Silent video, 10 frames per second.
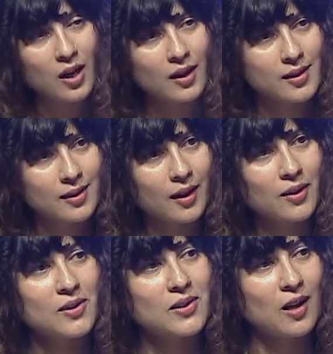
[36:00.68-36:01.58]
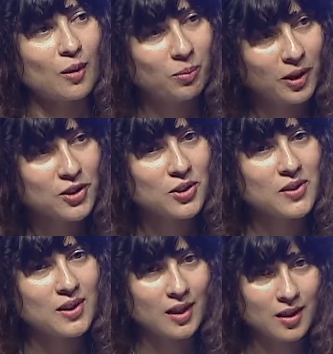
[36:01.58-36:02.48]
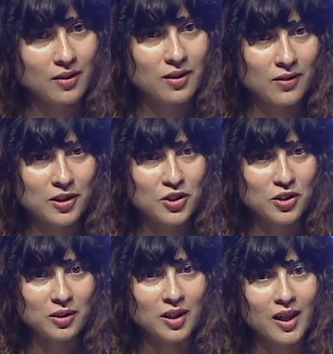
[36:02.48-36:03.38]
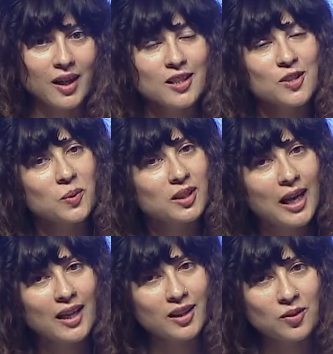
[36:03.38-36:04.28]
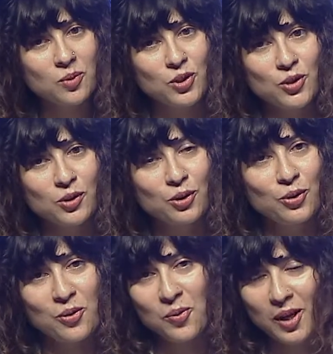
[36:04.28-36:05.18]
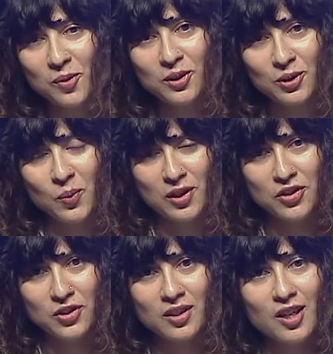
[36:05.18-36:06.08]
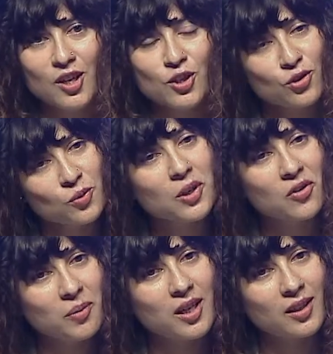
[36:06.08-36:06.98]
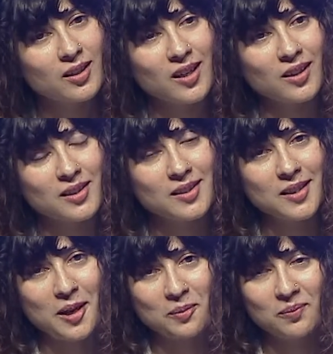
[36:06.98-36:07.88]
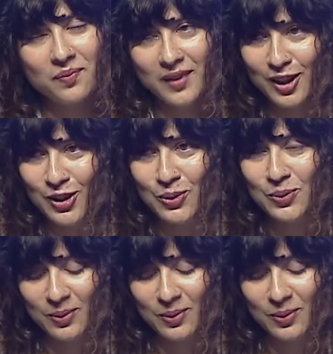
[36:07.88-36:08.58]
our desires, our pleasures, and our invention. It is with that that we should go away with the question, should we remain in Gandhi's time? Thank you.